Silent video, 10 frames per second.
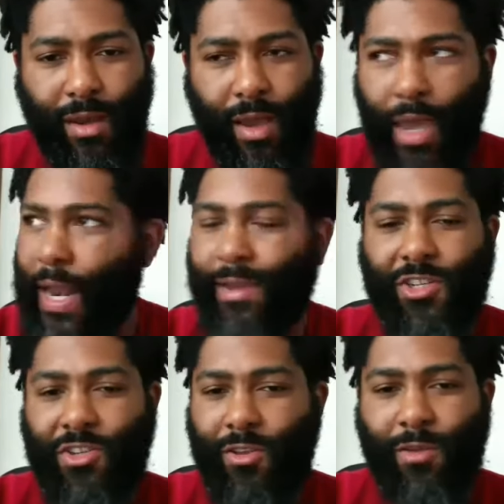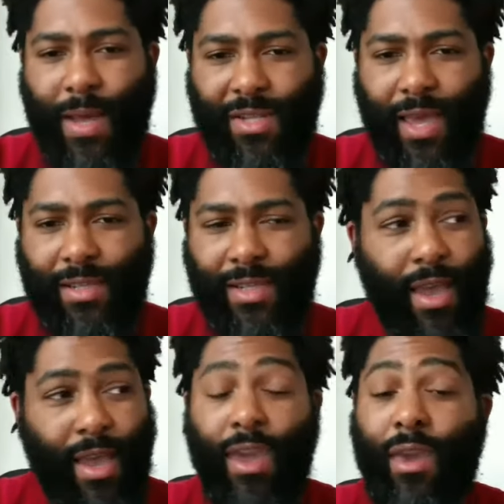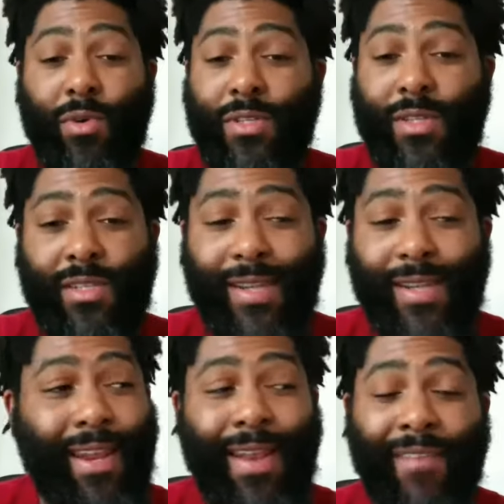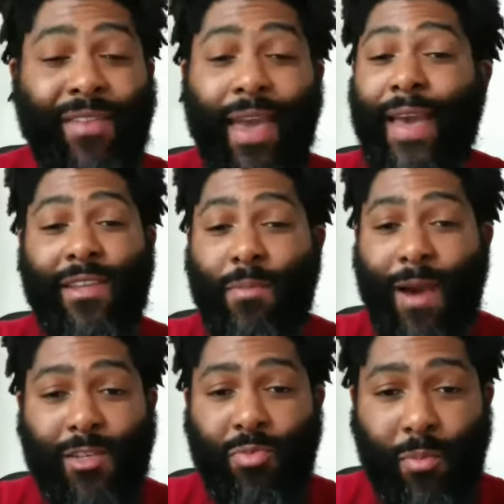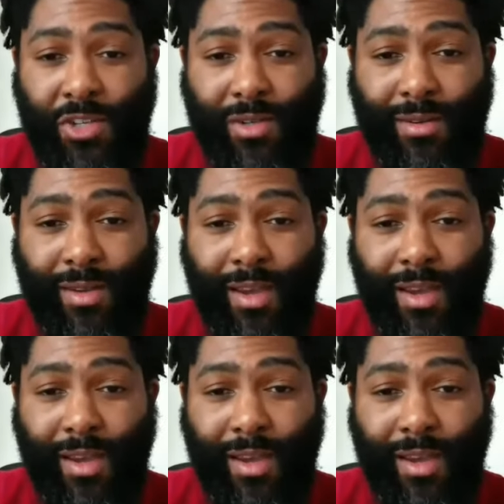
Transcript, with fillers: And I can show you my stats. It was a decision. They didn't have to ask anybody's permission.